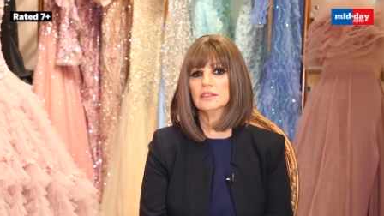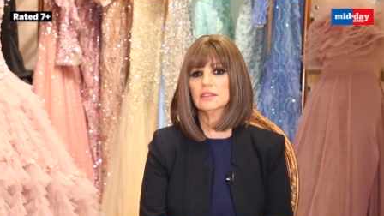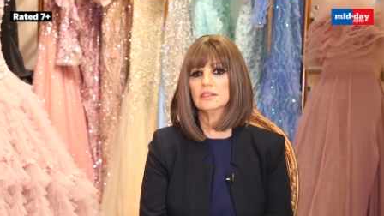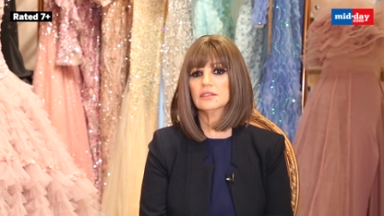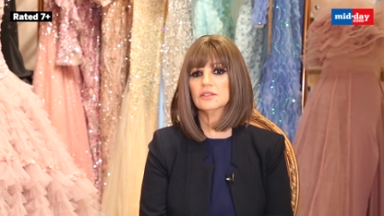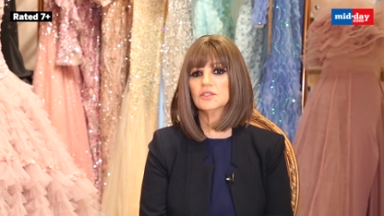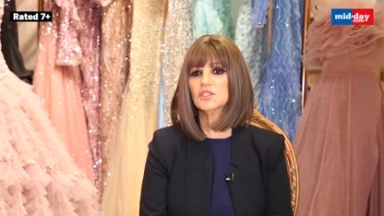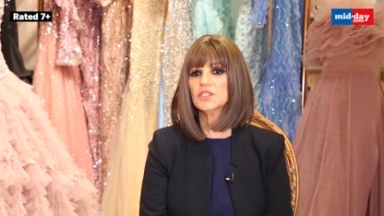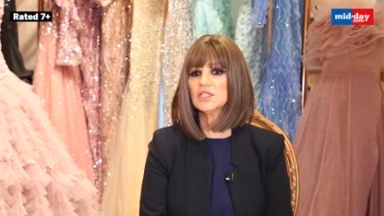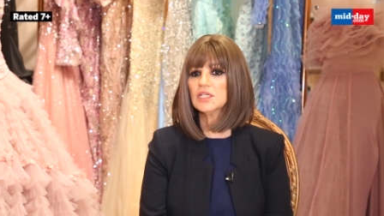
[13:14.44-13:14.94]

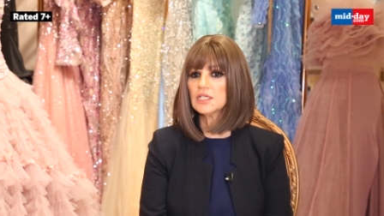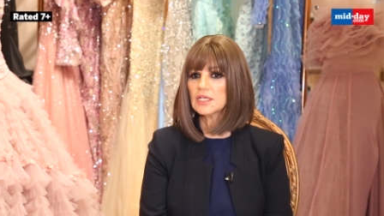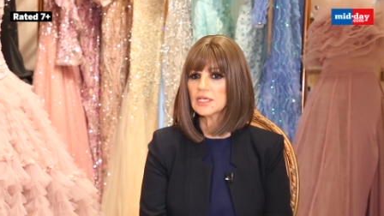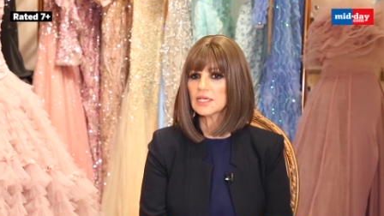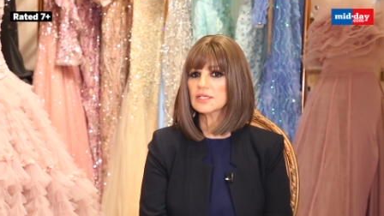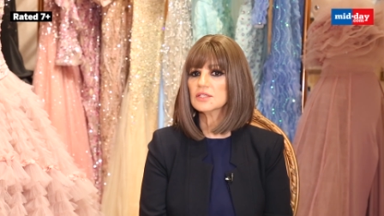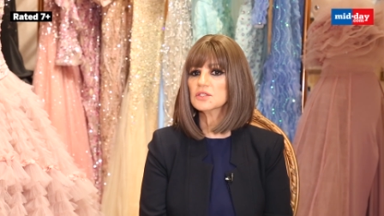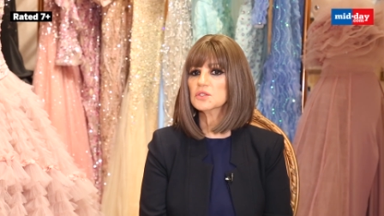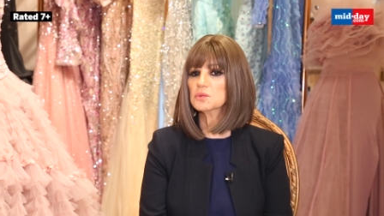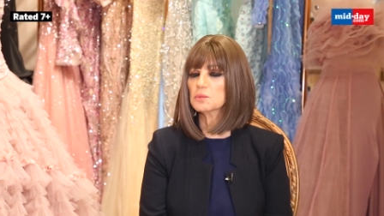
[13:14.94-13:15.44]
uh,
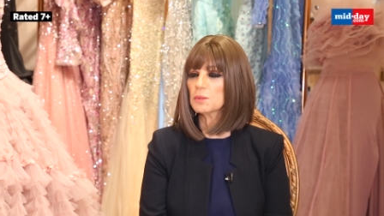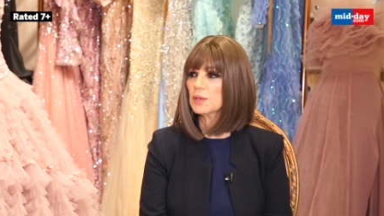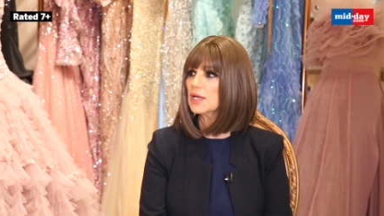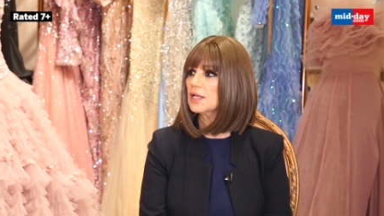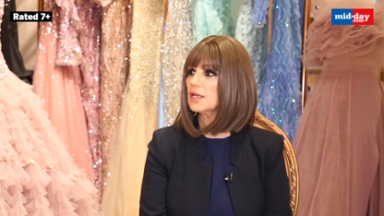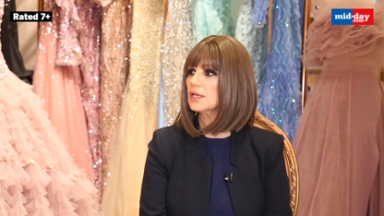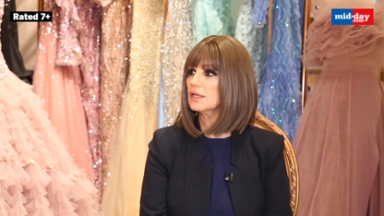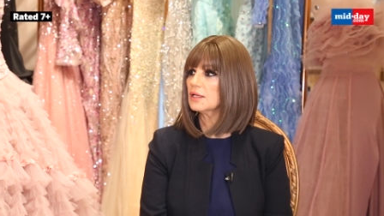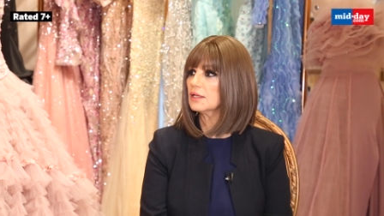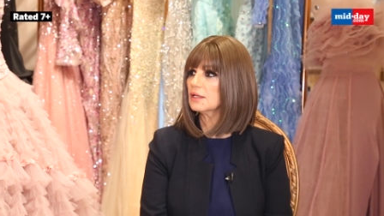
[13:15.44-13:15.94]
she as
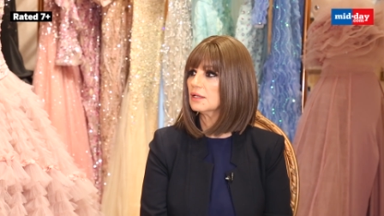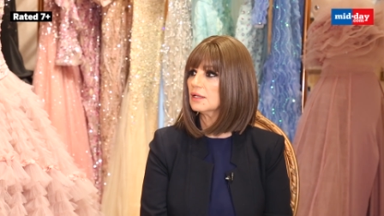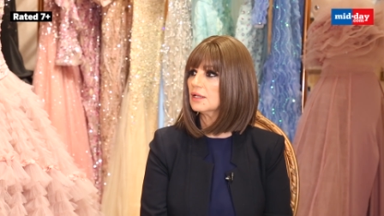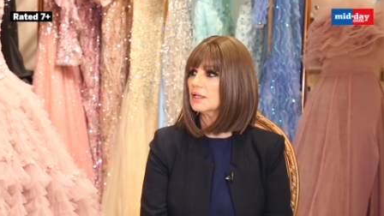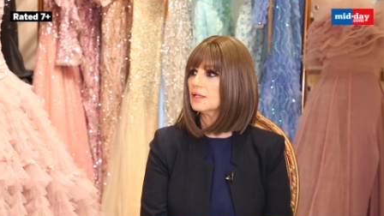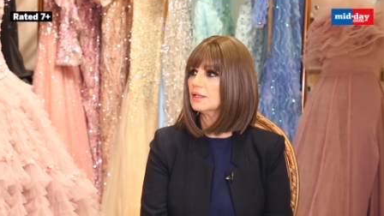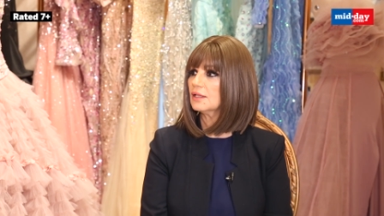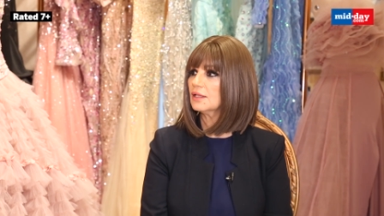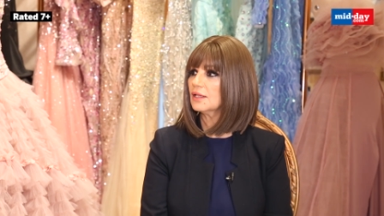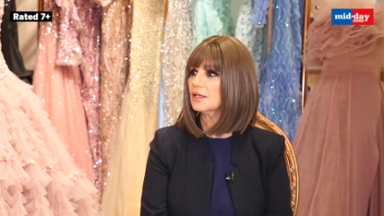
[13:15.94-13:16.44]
well
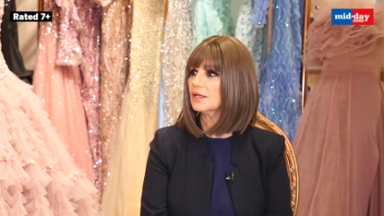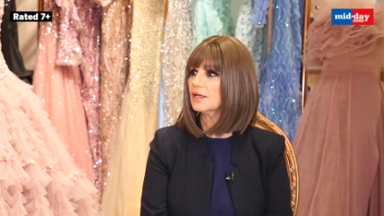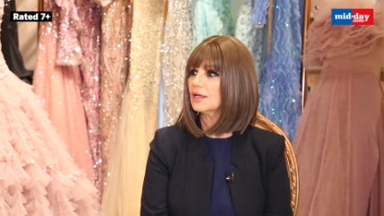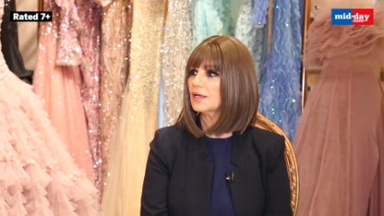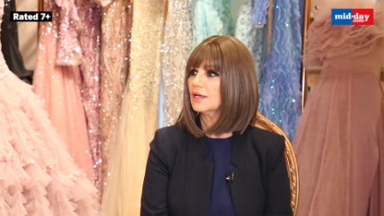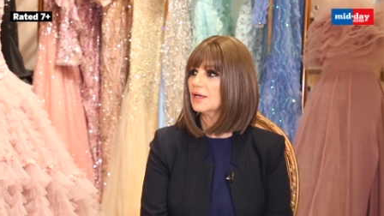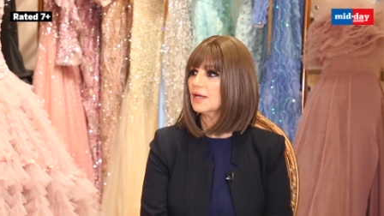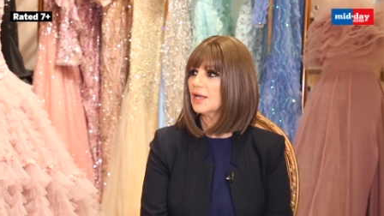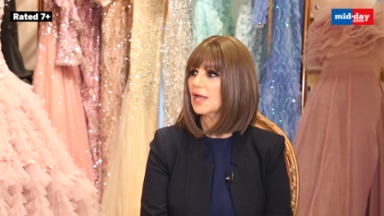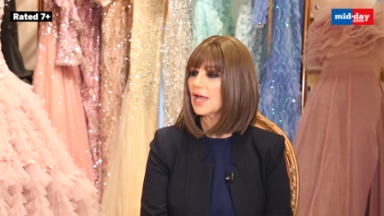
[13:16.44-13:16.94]

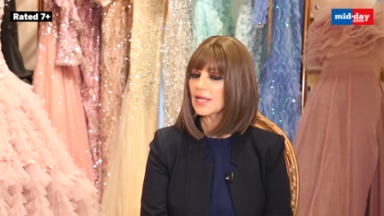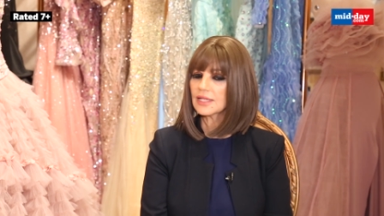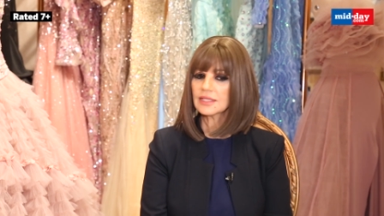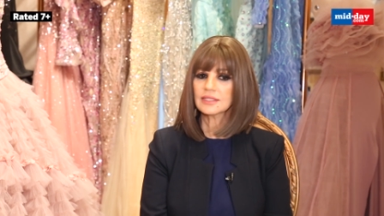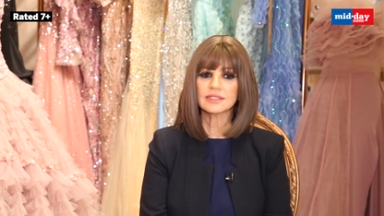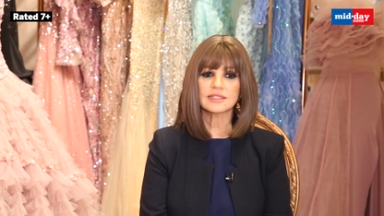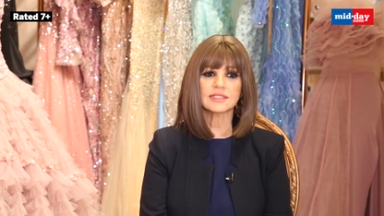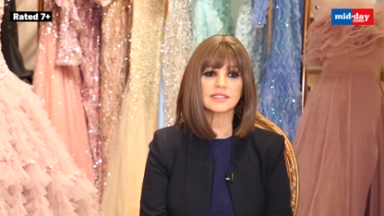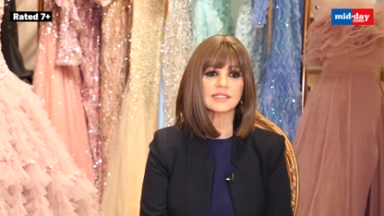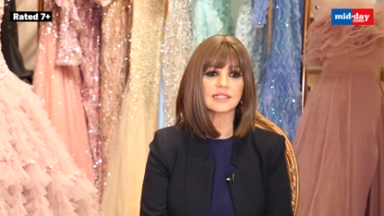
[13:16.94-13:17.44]

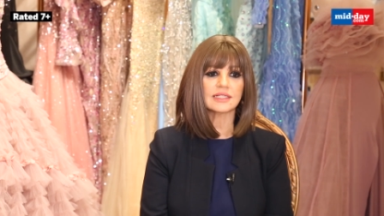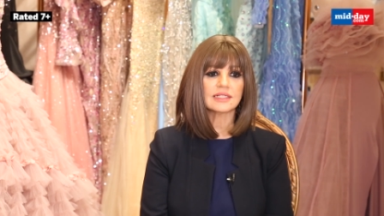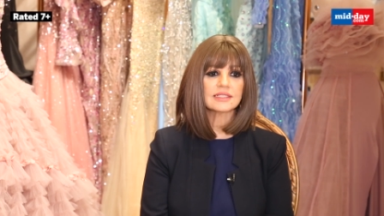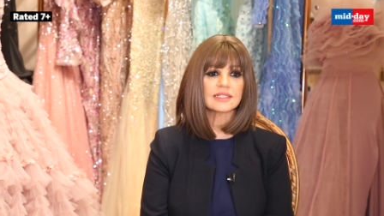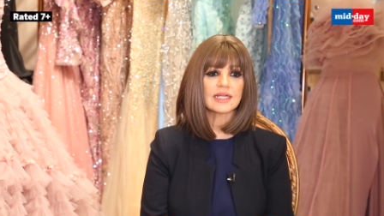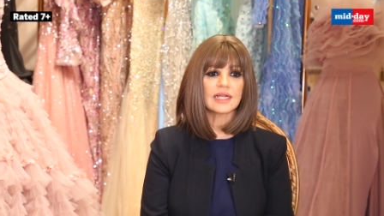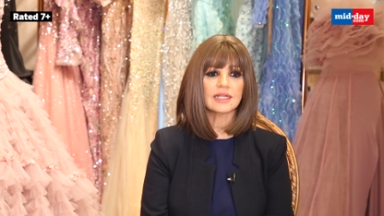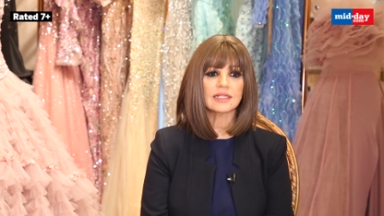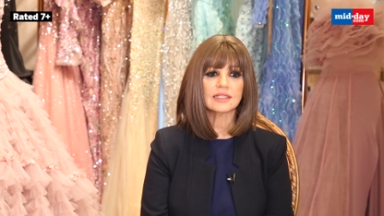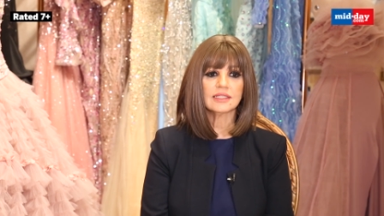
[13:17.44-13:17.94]
had this
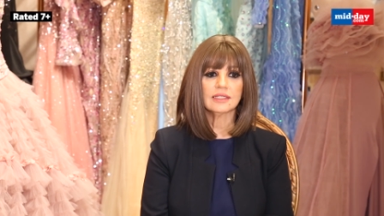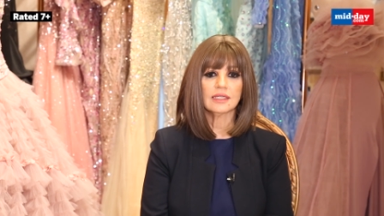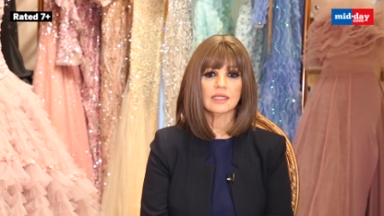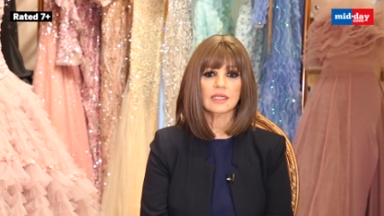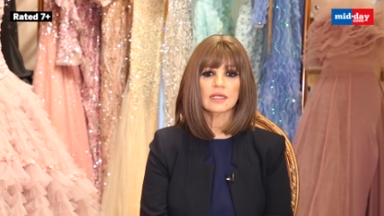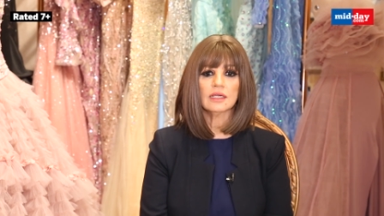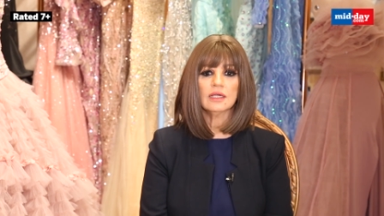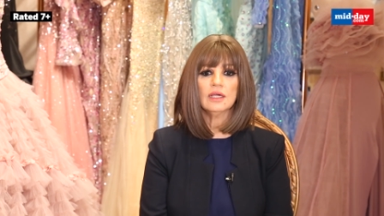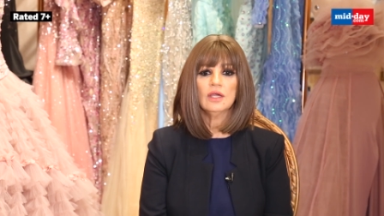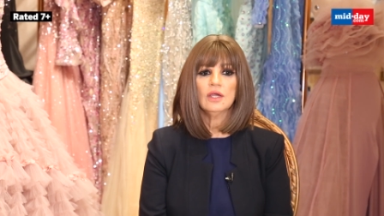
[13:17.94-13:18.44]
entire
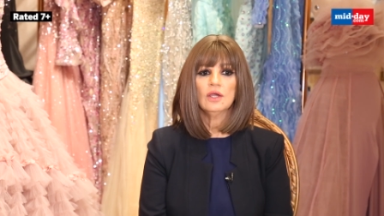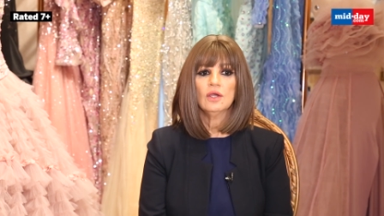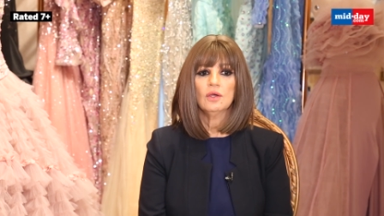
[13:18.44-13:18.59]
thing